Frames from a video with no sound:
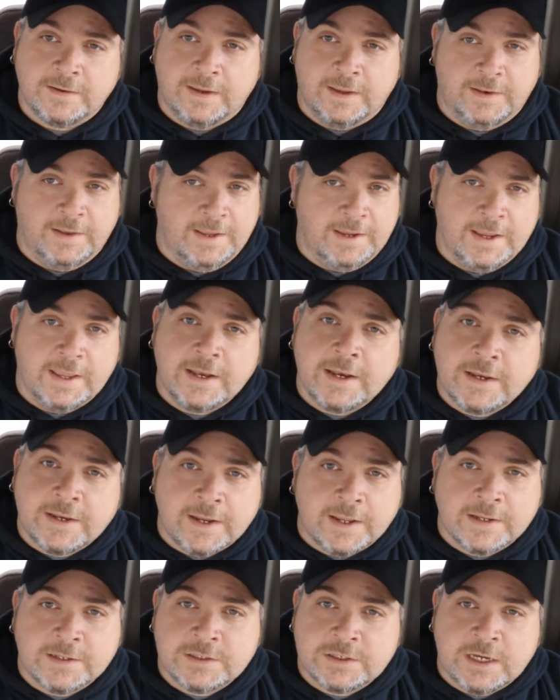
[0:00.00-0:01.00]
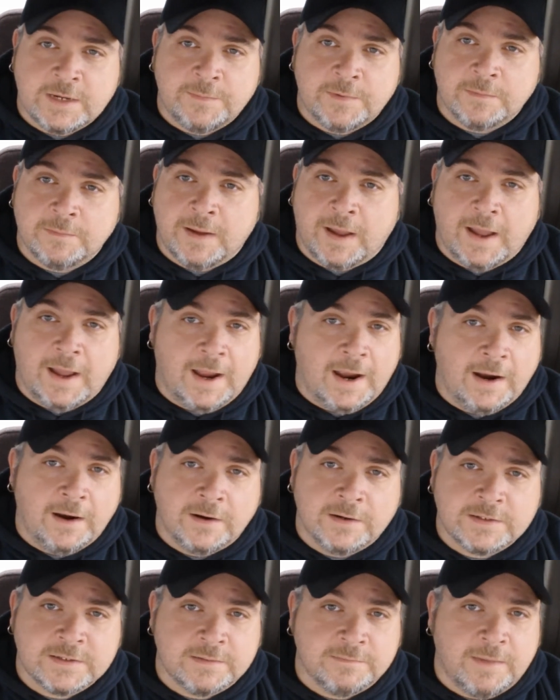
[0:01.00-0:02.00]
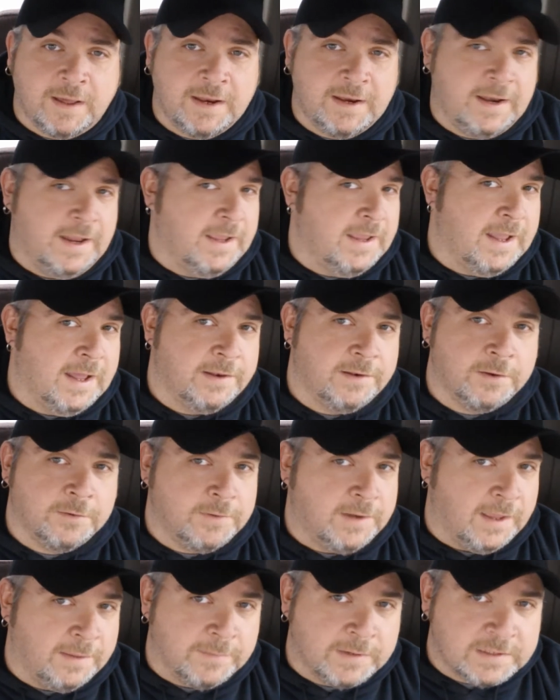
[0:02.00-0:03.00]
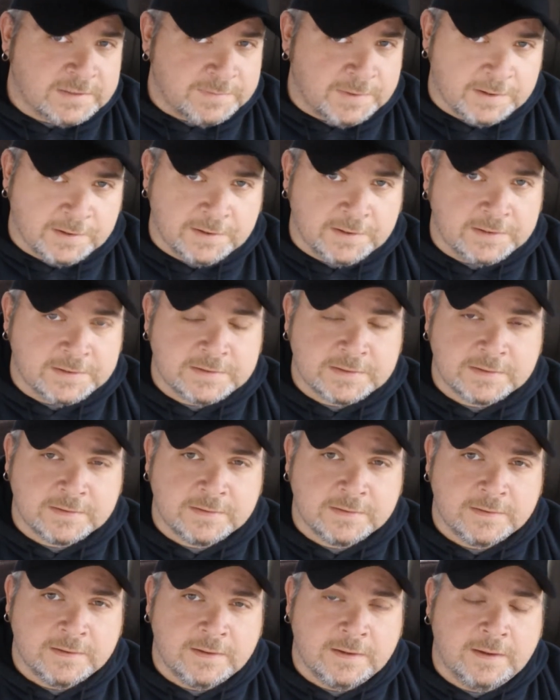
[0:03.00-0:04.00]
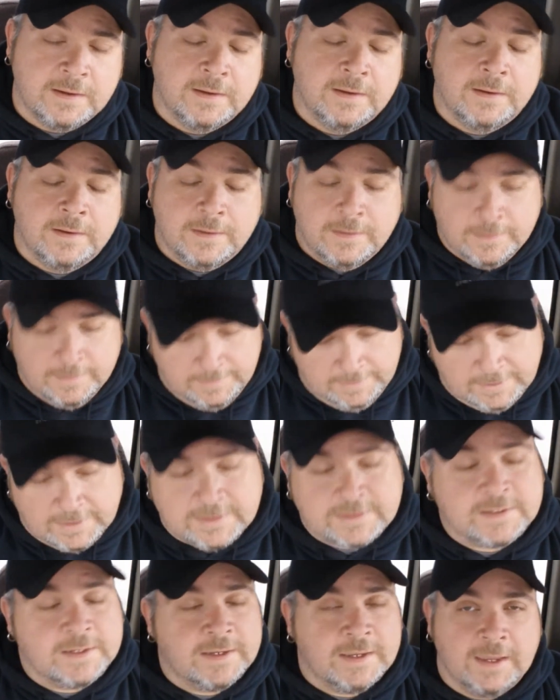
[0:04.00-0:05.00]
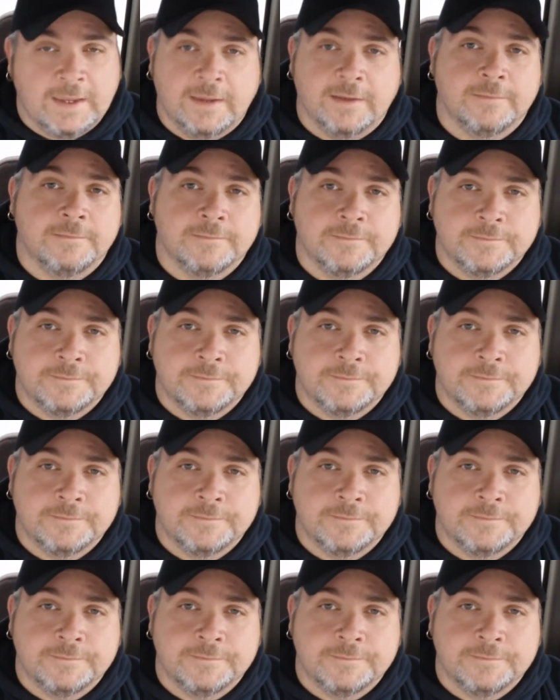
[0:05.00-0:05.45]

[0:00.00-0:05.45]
Can they get it done cheaper by hiring somebody that ain't got no damn experience? Yes, they can.